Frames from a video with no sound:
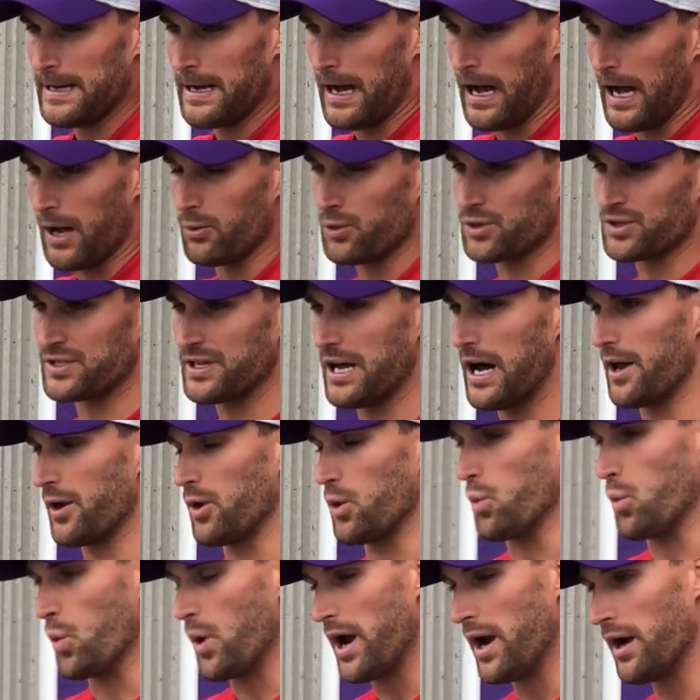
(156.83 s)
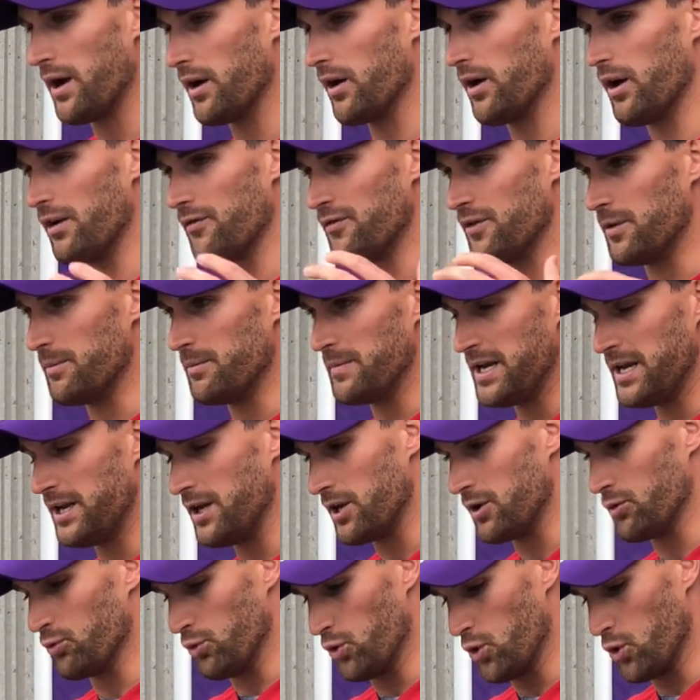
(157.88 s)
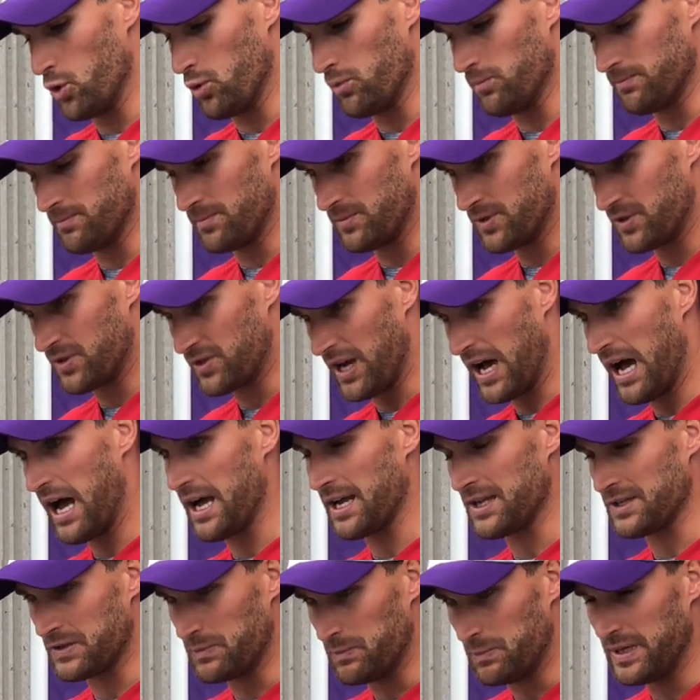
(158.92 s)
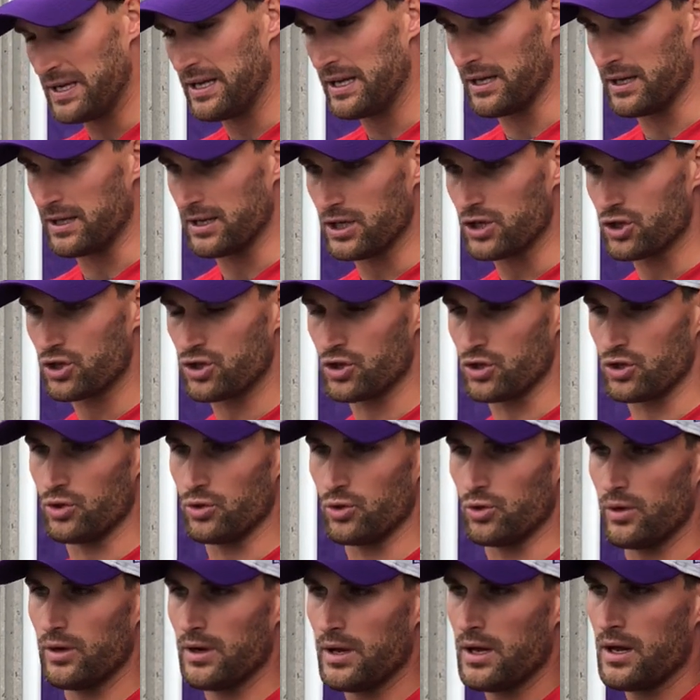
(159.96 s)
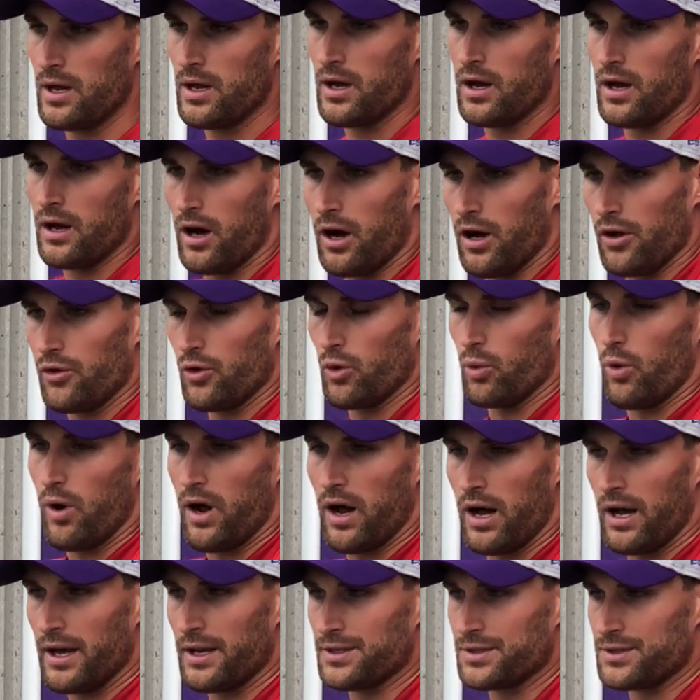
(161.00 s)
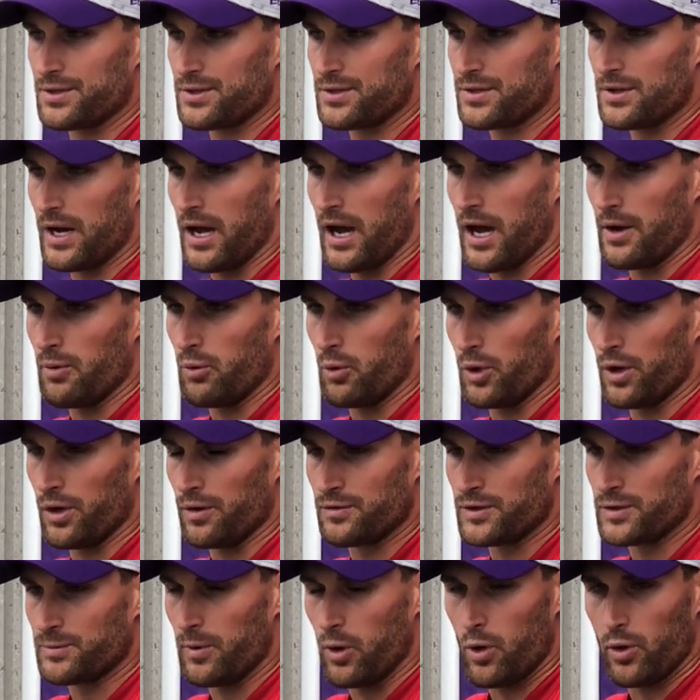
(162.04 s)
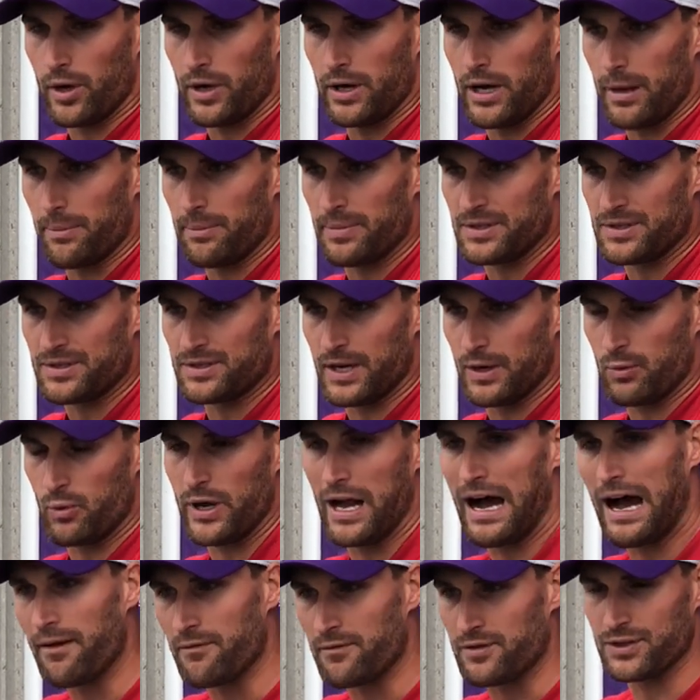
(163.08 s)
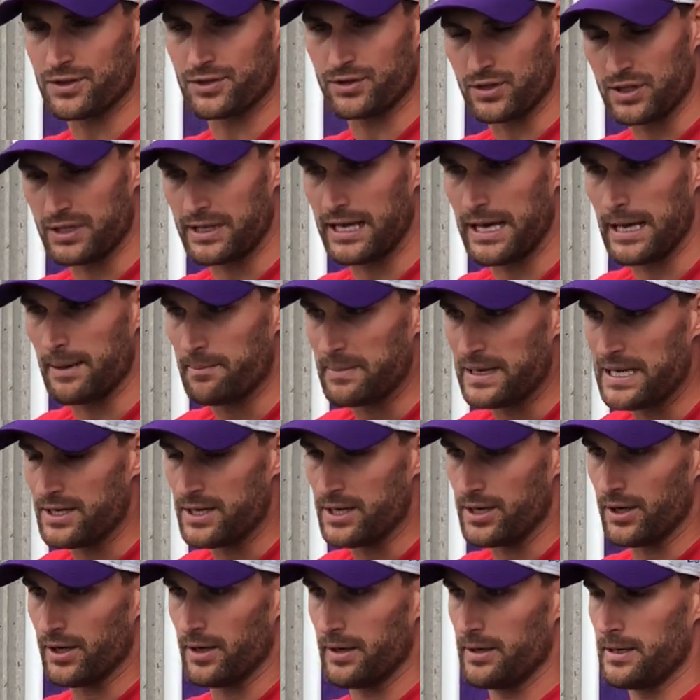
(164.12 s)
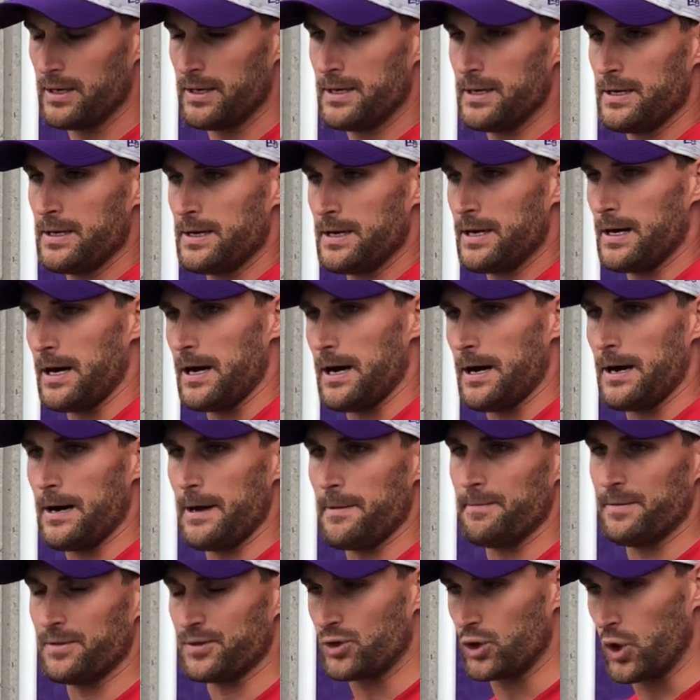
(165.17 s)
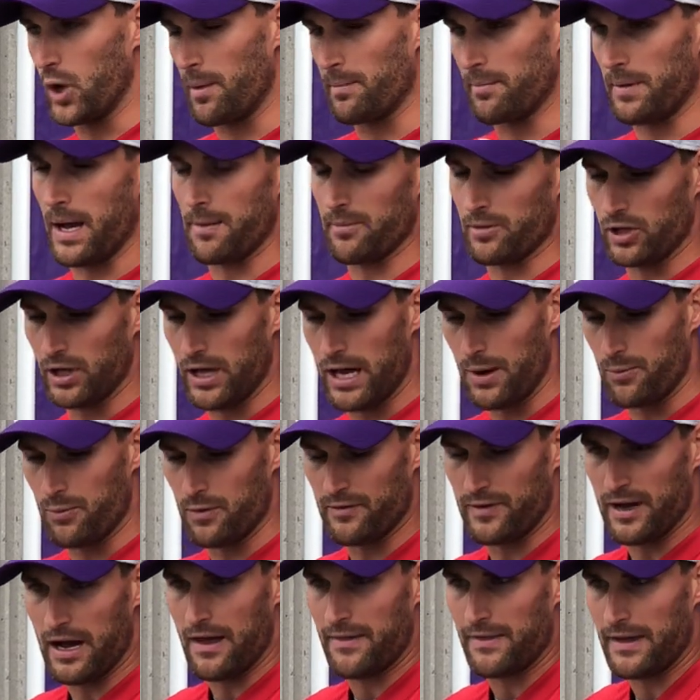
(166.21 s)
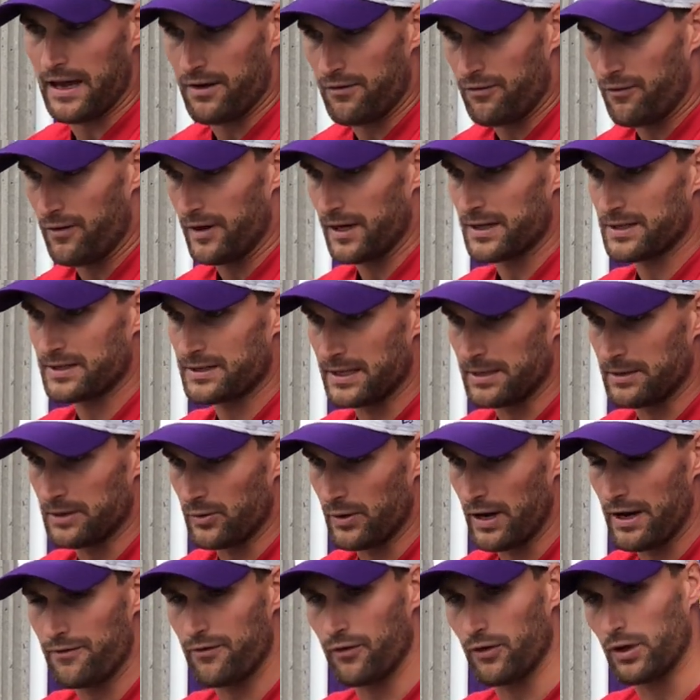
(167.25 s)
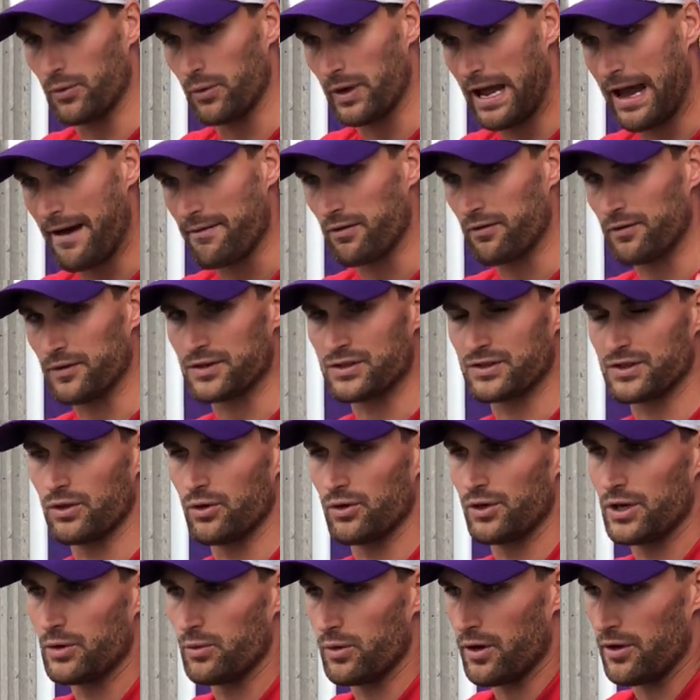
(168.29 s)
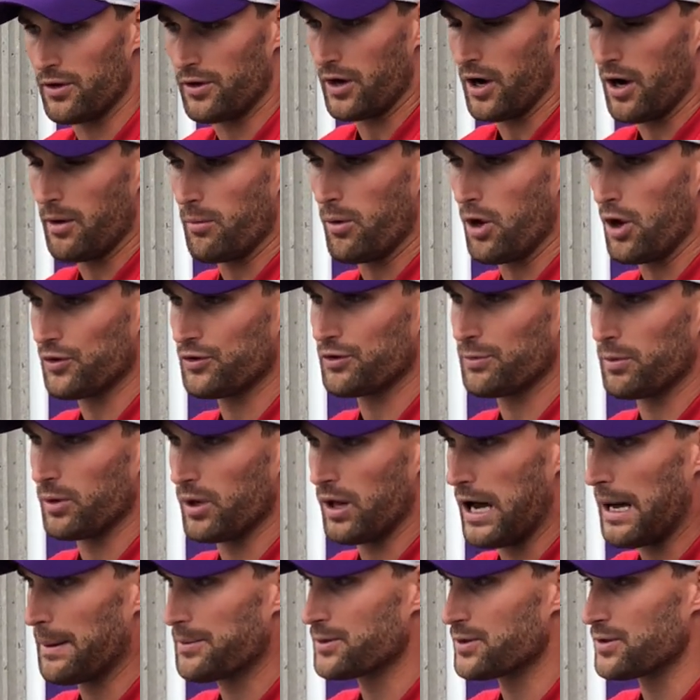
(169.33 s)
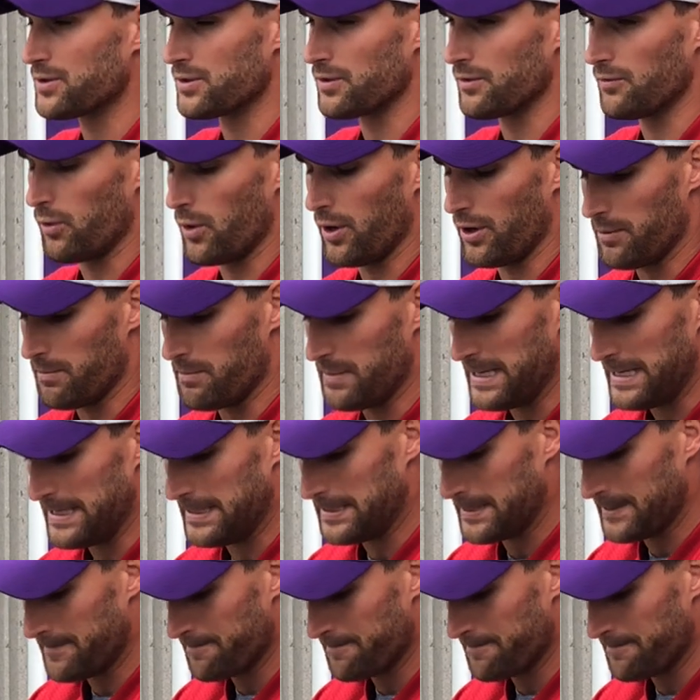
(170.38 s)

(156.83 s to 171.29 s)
I was not aware of the meeting room size being an issue. Otherwise, I would have spoken up and said, we obviously can't meet here. So I'm glad we've gotten that fixed and grateful that we have a facility where there are multiple options of where to meet.